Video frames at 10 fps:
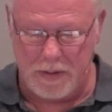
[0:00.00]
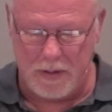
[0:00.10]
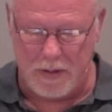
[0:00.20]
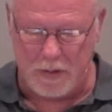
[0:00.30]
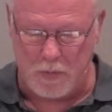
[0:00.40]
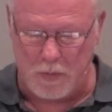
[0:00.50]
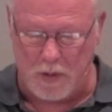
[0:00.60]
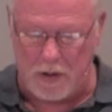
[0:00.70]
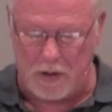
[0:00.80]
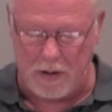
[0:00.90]
That's one
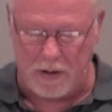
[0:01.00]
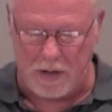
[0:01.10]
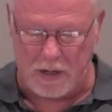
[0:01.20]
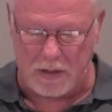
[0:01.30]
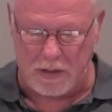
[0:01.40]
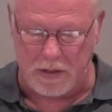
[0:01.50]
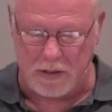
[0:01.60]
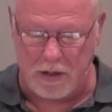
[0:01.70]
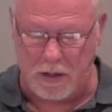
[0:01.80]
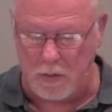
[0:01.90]
way to ask
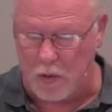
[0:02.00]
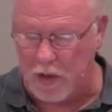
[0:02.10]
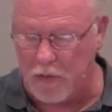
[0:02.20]
this. Another one,